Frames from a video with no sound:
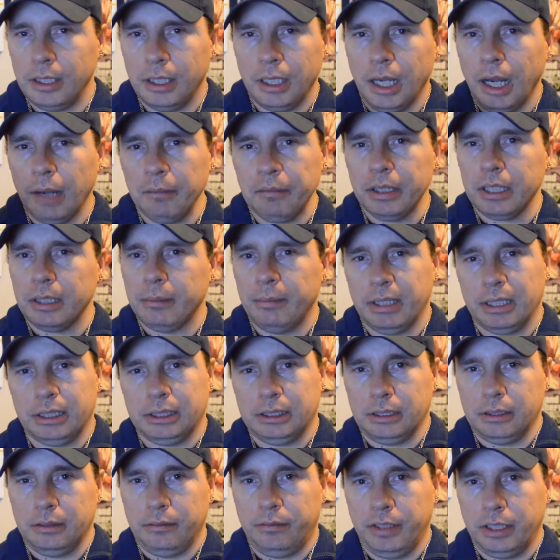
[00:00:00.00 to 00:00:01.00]
I'm not going to make
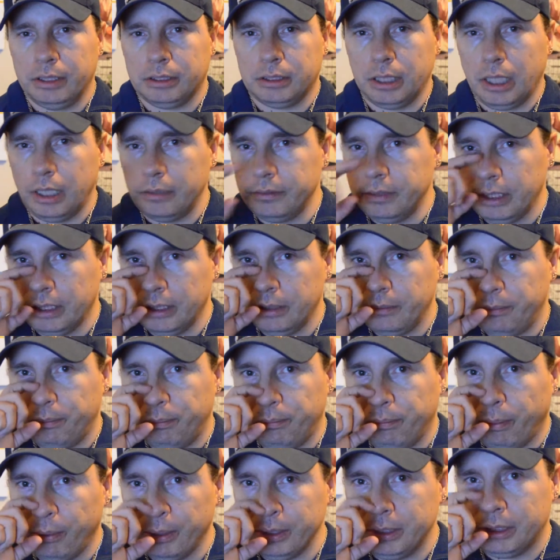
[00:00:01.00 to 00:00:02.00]
sound effects. I've done it
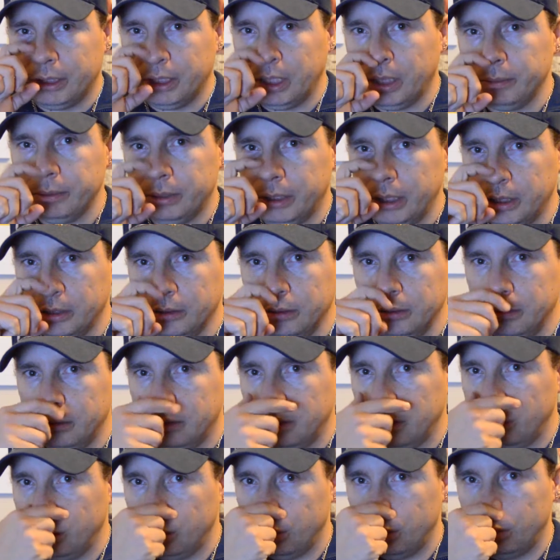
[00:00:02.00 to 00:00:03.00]
a bunch of times now.
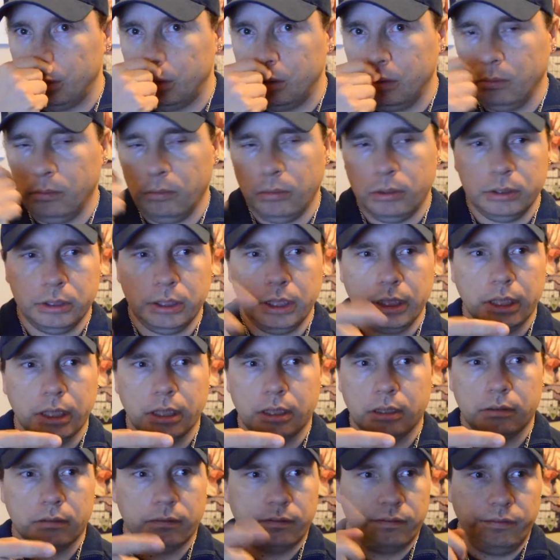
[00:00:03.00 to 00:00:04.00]
There's like a
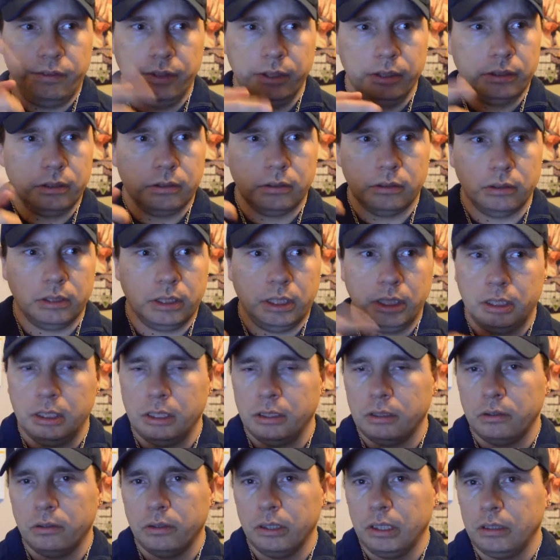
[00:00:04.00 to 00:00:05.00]
vehicle going
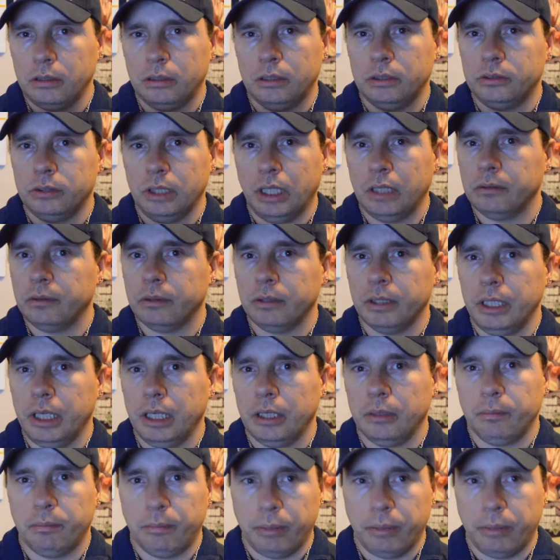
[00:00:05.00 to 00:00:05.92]
on the driveway right now.